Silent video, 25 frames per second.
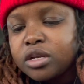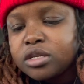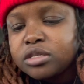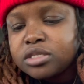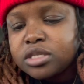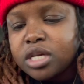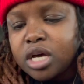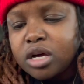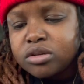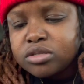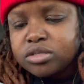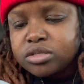
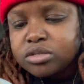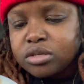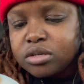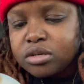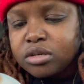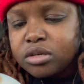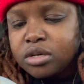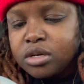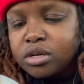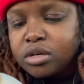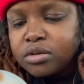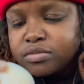sauce or
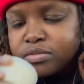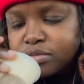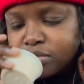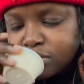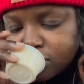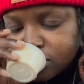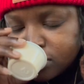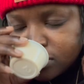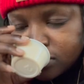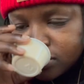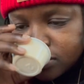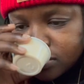
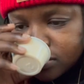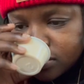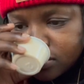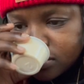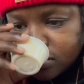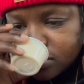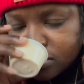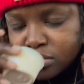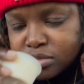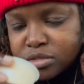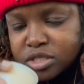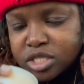
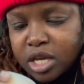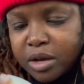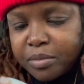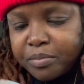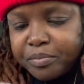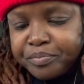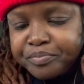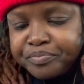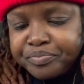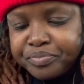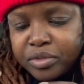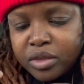
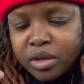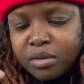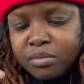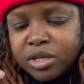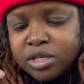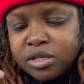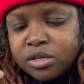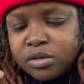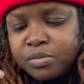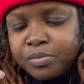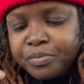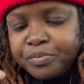something. Let me
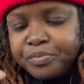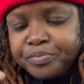see.